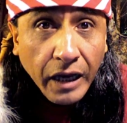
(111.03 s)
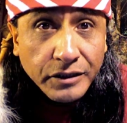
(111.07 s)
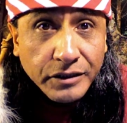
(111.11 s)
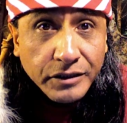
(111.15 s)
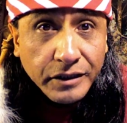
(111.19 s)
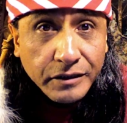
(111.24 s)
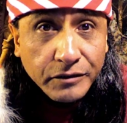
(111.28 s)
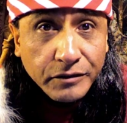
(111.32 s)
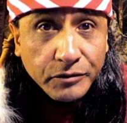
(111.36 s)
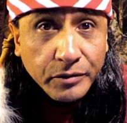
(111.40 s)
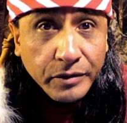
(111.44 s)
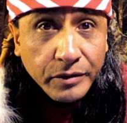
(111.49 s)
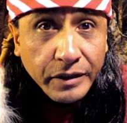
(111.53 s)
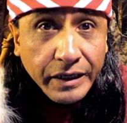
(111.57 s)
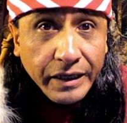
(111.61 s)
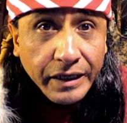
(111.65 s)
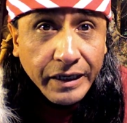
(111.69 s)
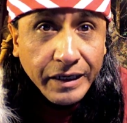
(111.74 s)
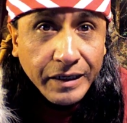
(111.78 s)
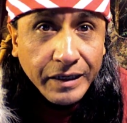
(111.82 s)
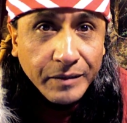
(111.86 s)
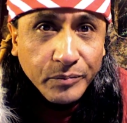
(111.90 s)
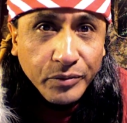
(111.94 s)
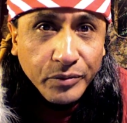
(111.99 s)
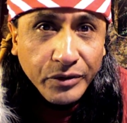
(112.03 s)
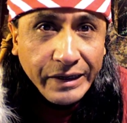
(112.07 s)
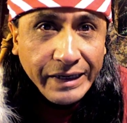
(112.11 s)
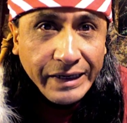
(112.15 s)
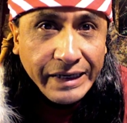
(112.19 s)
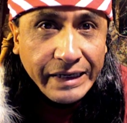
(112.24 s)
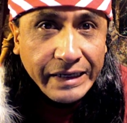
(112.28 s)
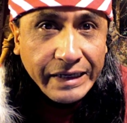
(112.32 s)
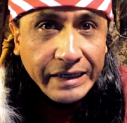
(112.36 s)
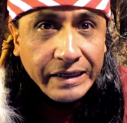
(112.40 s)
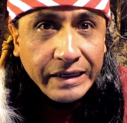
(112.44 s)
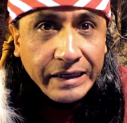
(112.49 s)
She's really pretty,
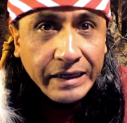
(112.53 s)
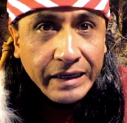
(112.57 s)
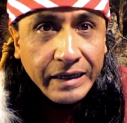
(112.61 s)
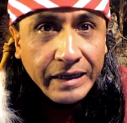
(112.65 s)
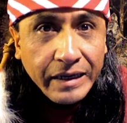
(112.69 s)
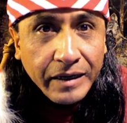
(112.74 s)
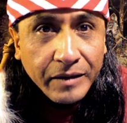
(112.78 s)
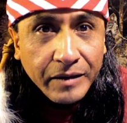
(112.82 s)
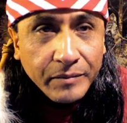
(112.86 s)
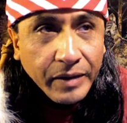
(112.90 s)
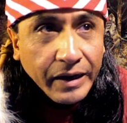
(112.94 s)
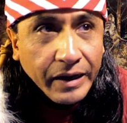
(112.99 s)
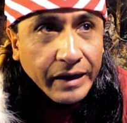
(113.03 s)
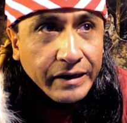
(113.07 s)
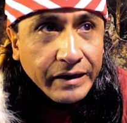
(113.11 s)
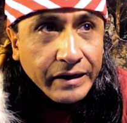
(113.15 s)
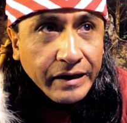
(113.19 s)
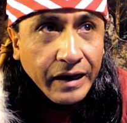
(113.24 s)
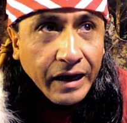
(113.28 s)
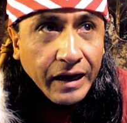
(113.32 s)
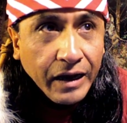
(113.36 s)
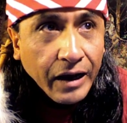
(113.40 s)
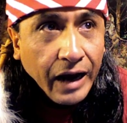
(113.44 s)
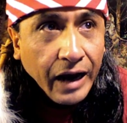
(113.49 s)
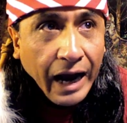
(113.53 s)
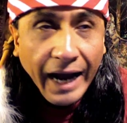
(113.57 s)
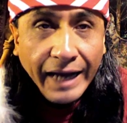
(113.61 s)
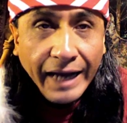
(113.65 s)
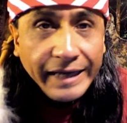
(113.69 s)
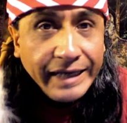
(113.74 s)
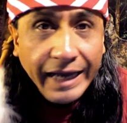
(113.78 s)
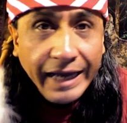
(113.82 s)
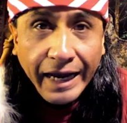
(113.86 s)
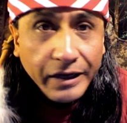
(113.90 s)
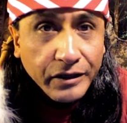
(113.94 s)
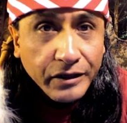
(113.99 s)
but I
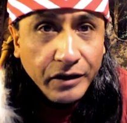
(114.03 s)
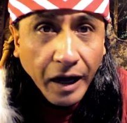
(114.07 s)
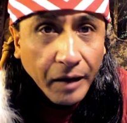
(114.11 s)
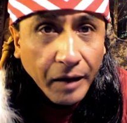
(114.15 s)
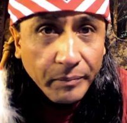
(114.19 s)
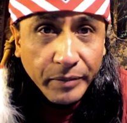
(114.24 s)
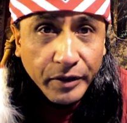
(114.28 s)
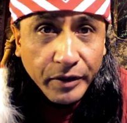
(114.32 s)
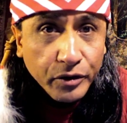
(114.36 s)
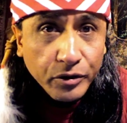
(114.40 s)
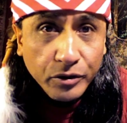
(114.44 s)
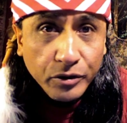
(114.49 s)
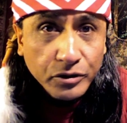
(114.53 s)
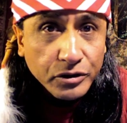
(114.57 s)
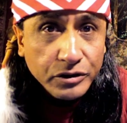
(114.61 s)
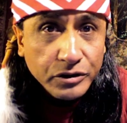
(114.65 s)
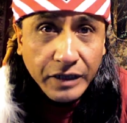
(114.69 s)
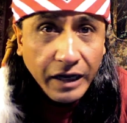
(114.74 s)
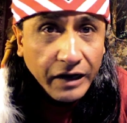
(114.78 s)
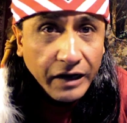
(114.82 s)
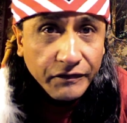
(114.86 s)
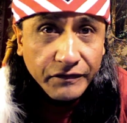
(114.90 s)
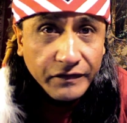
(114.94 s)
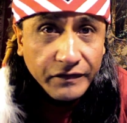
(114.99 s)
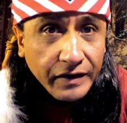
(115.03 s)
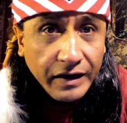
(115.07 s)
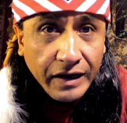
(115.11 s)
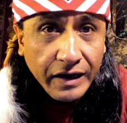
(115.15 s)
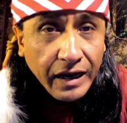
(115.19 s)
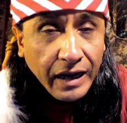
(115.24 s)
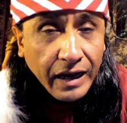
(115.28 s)
can't copy her stuff